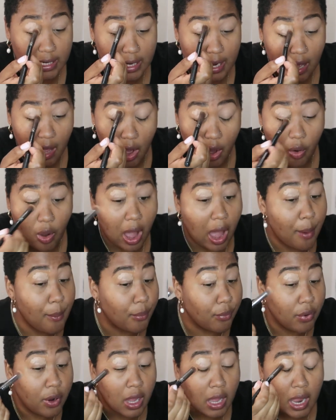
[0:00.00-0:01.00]
And now
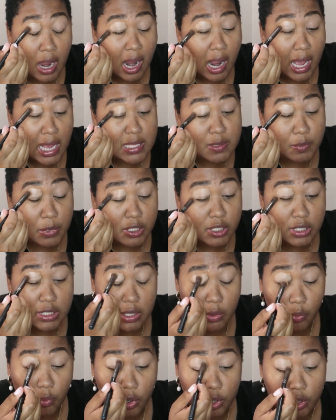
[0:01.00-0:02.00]
I'm, as much as
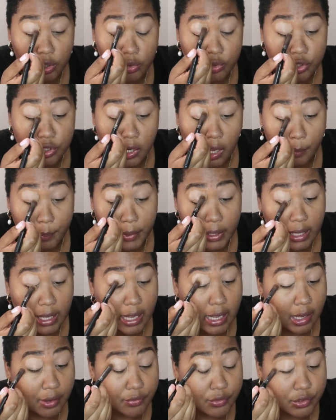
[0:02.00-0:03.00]
I want to go shopping, I
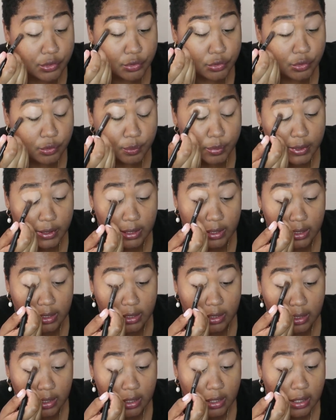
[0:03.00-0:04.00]
have to
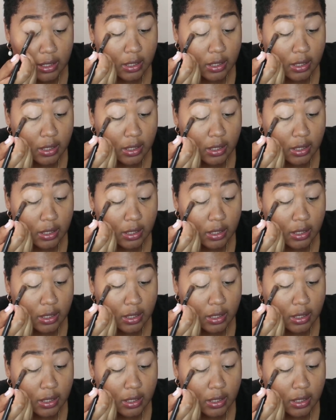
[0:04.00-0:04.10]
be